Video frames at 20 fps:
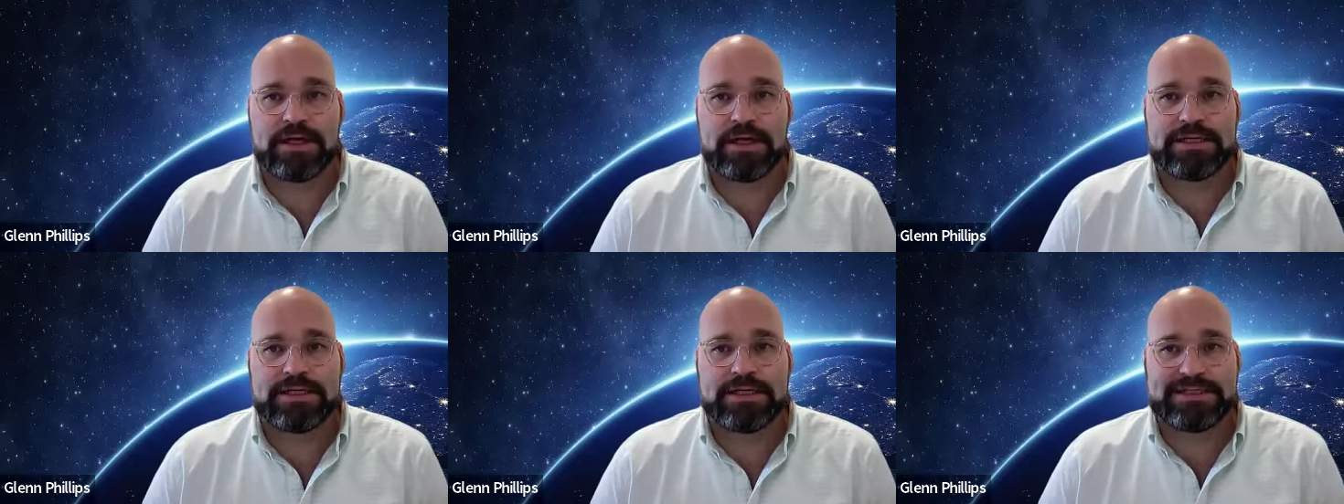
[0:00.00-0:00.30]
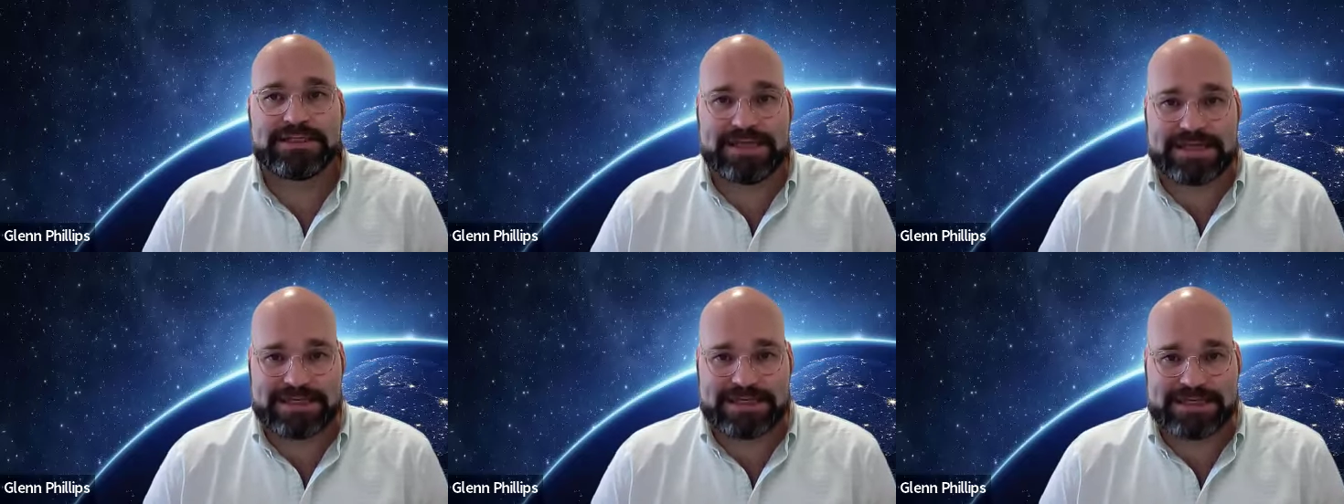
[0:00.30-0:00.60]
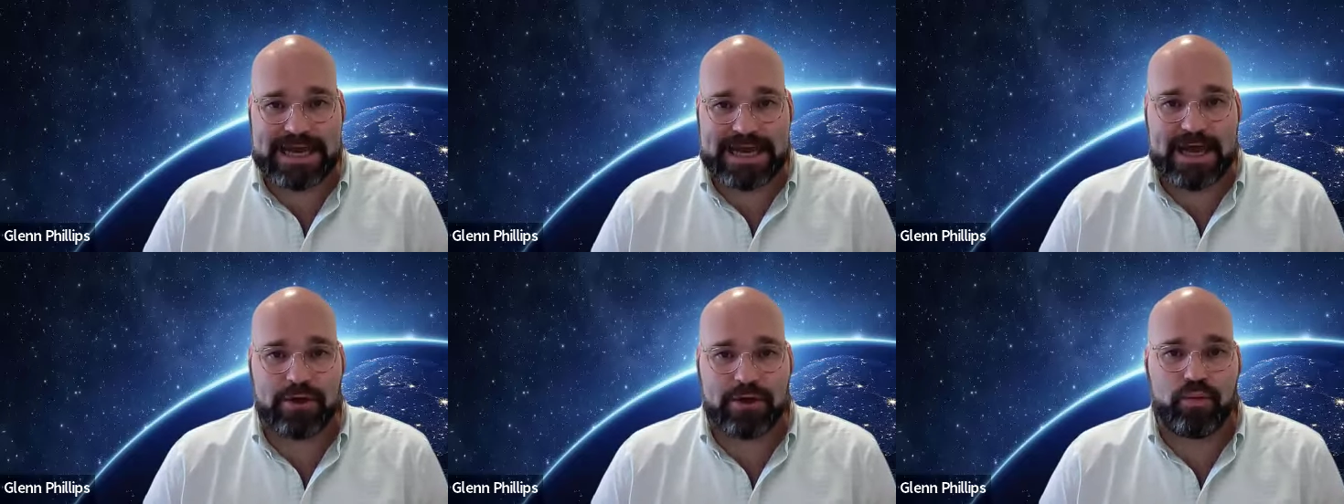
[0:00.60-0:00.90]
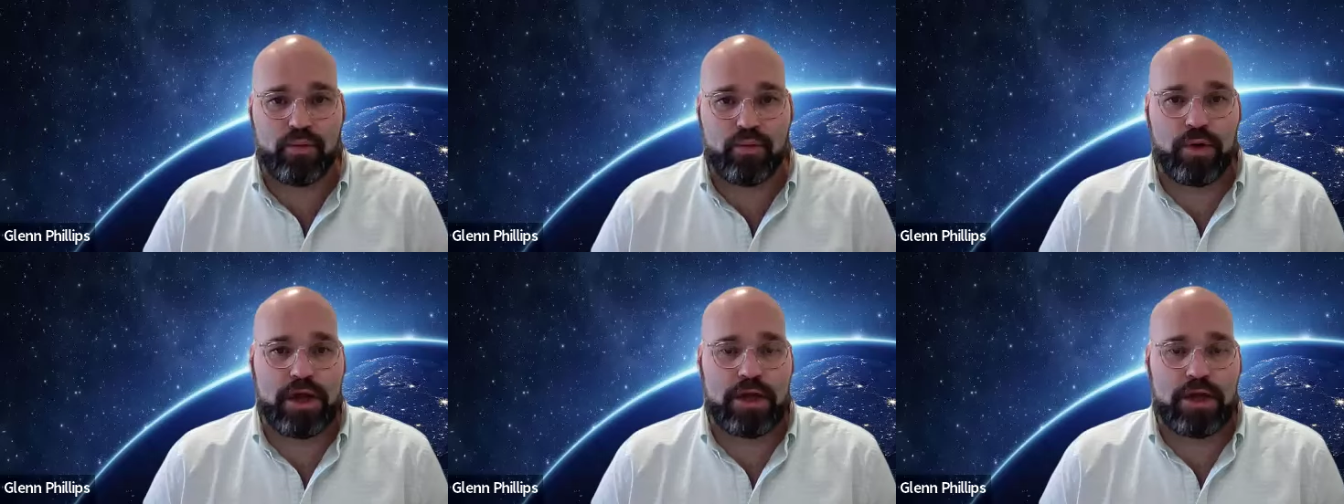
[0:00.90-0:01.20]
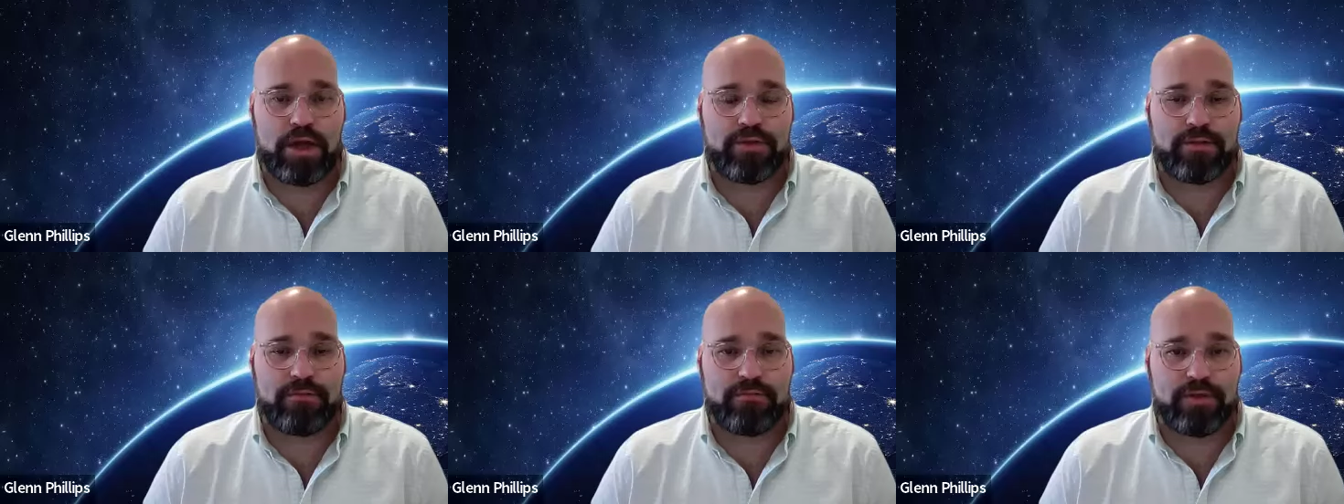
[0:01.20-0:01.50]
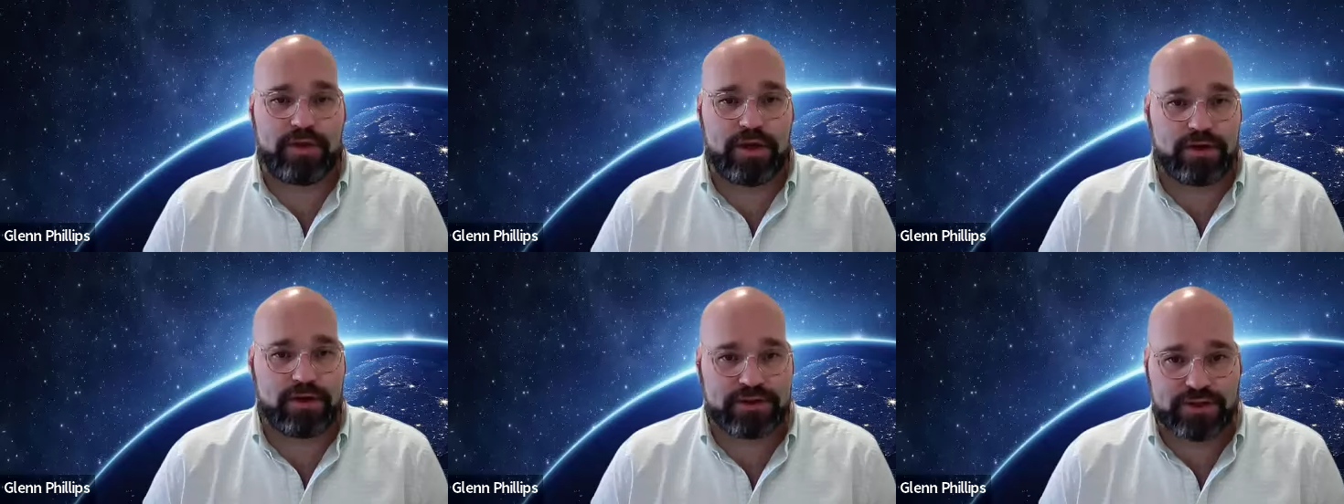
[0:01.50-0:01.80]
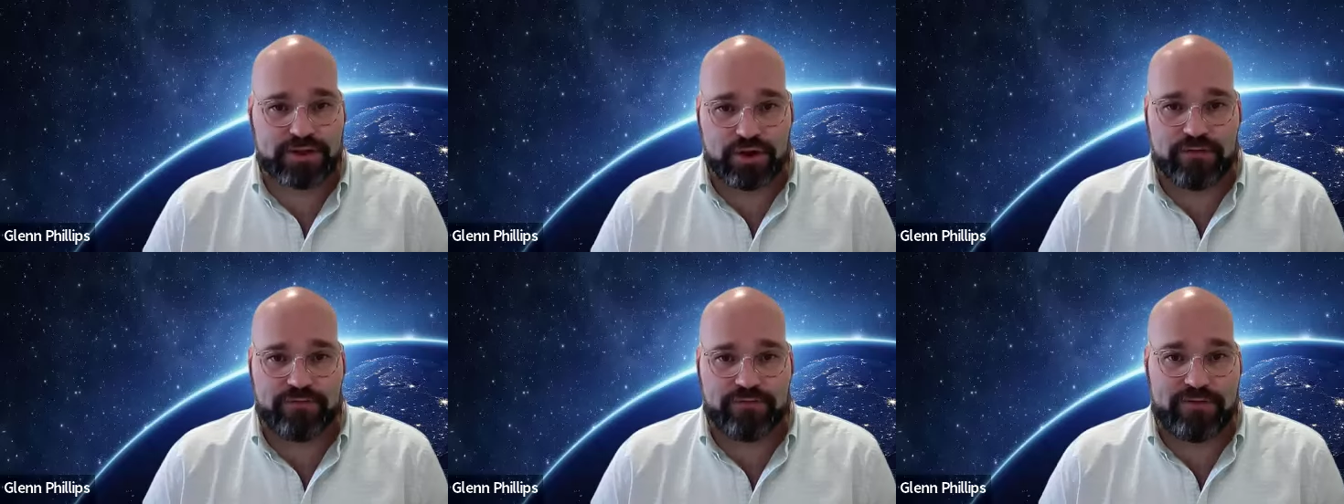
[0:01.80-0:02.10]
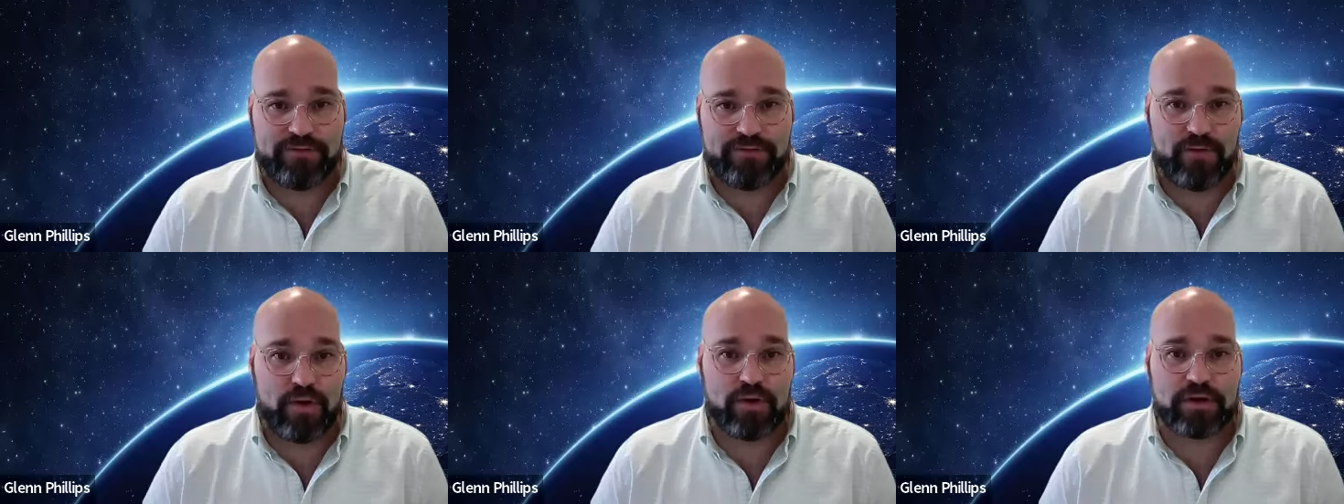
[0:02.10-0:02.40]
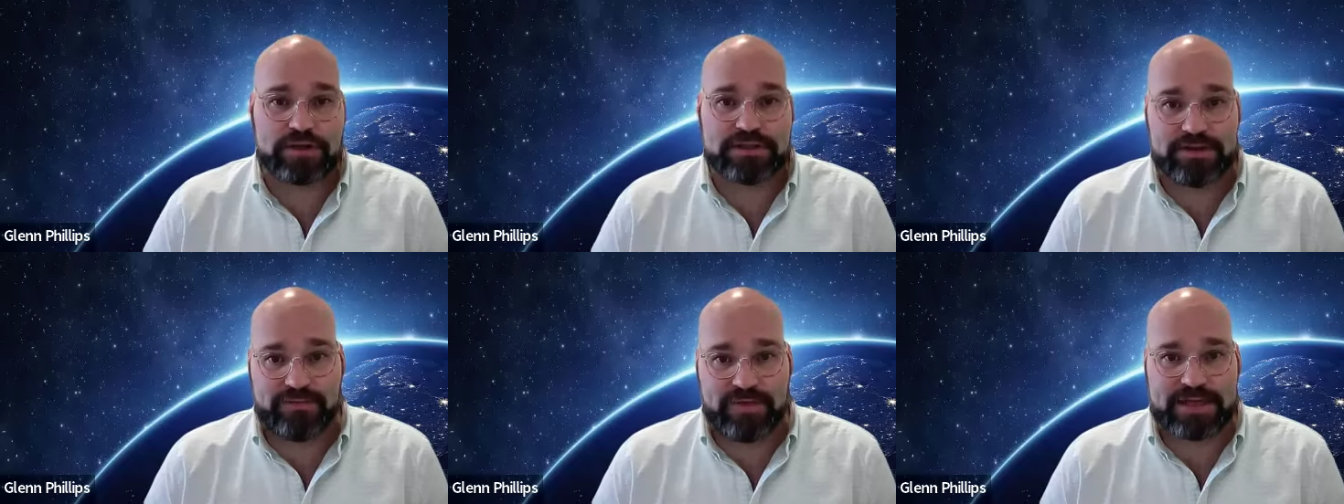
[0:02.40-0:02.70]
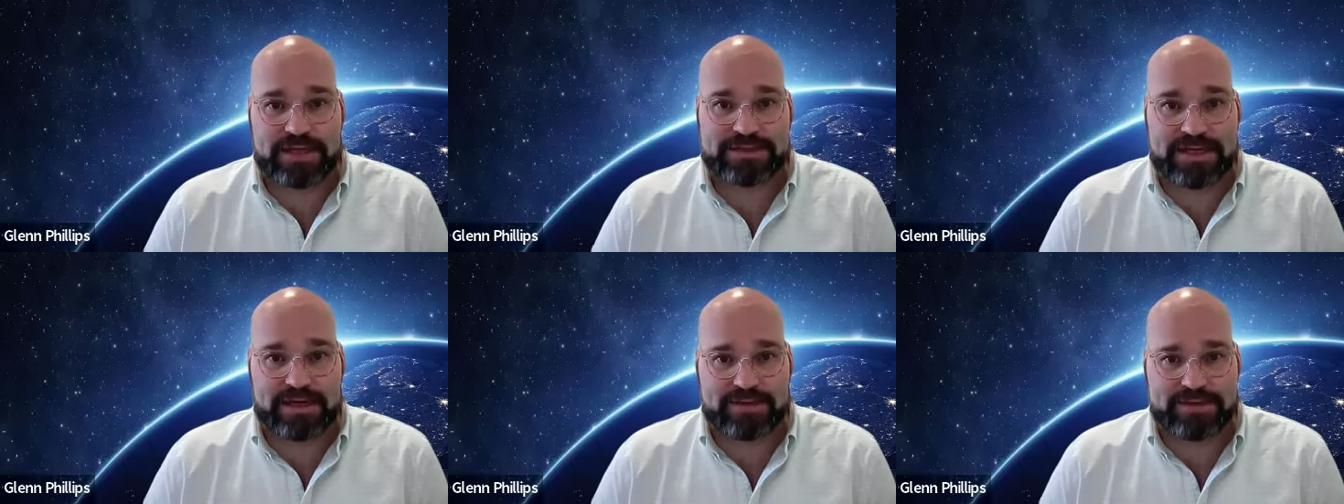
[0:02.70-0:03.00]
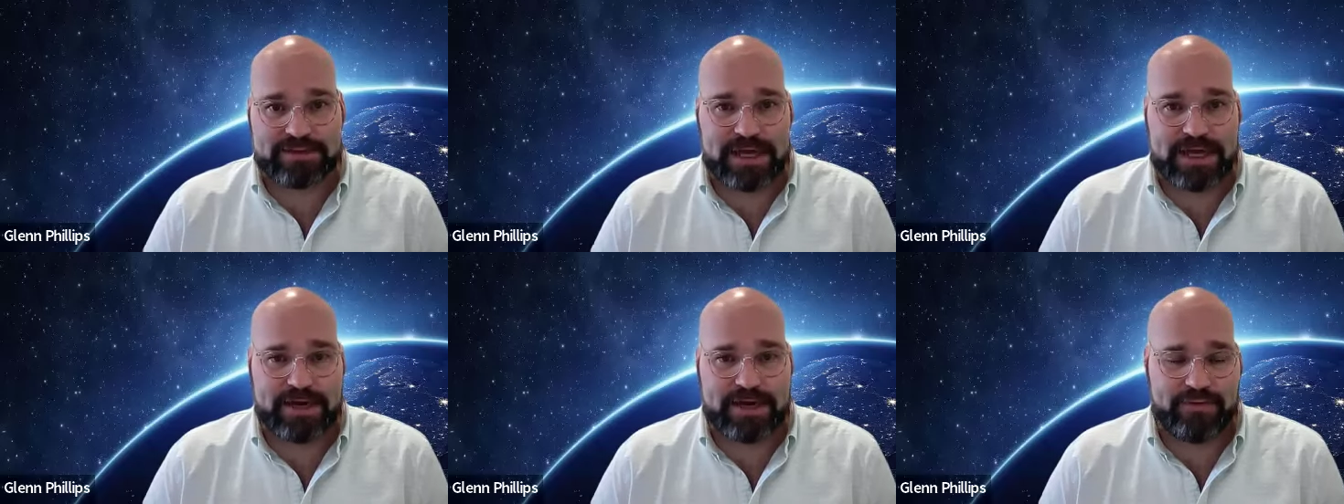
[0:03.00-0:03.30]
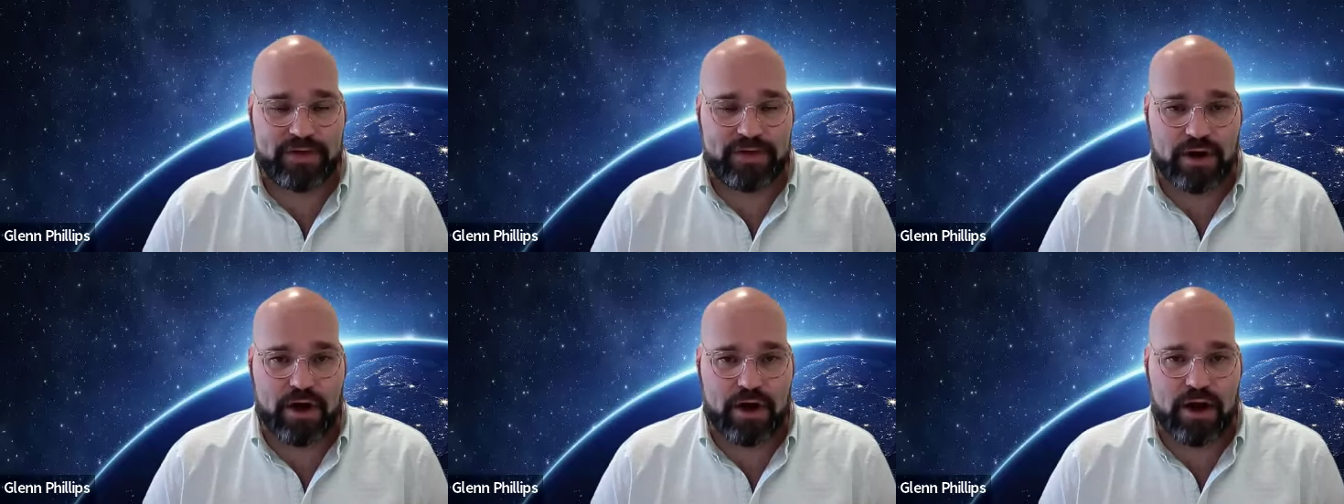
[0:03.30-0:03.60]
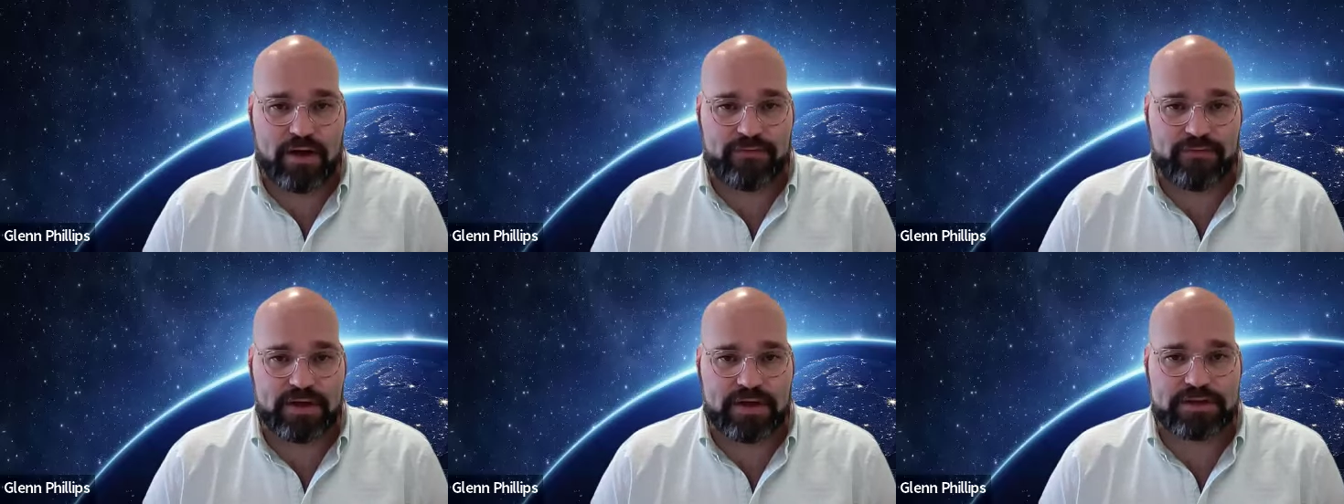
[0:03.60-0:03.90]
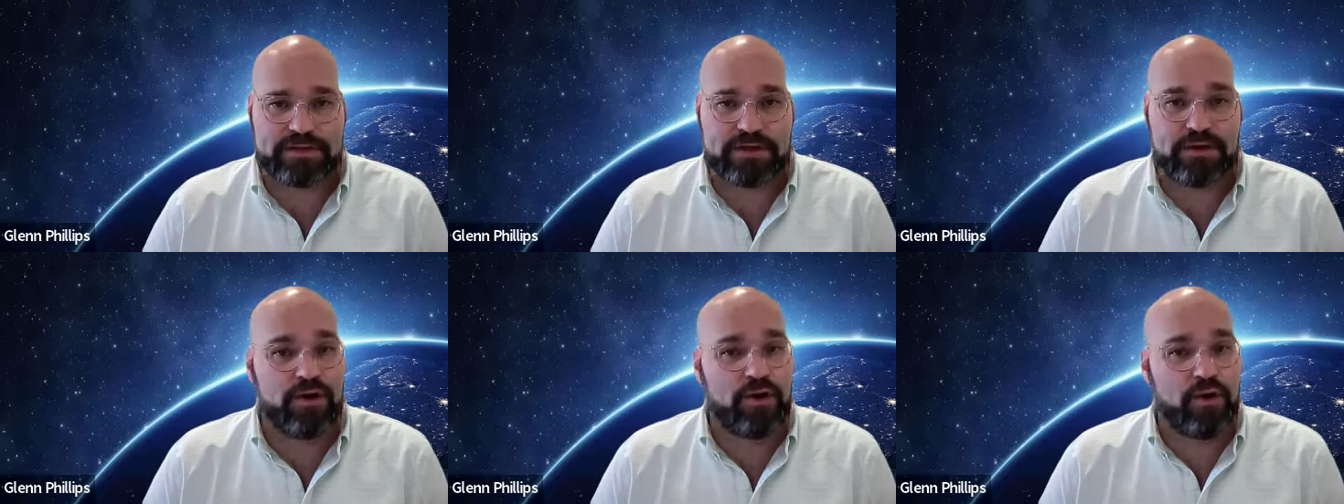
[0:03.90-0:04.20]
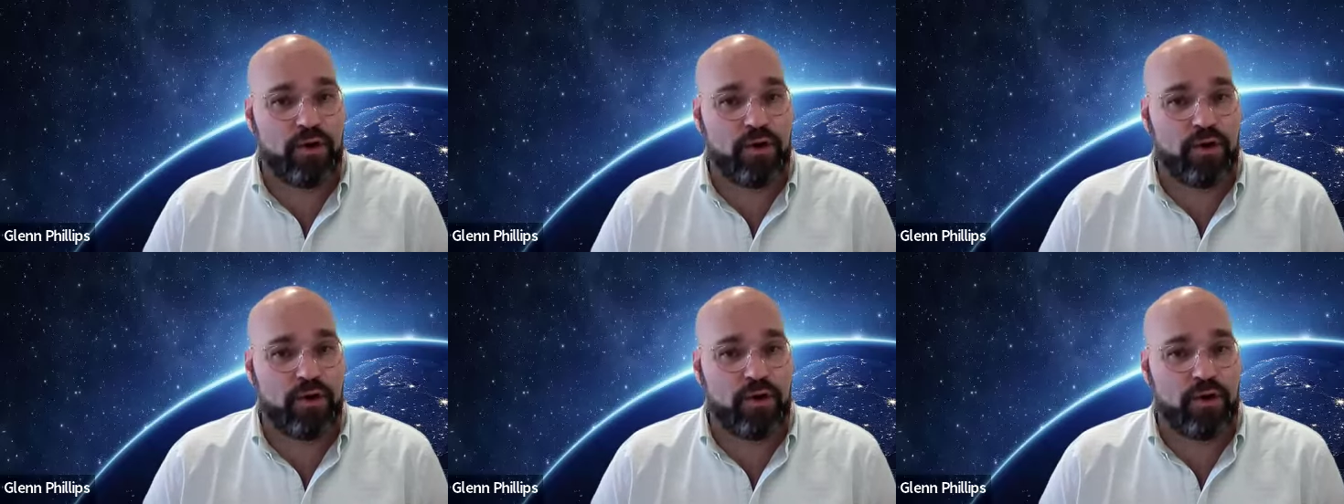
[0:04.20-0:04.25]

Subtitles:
sit down with their survey folks if that's outside of their office,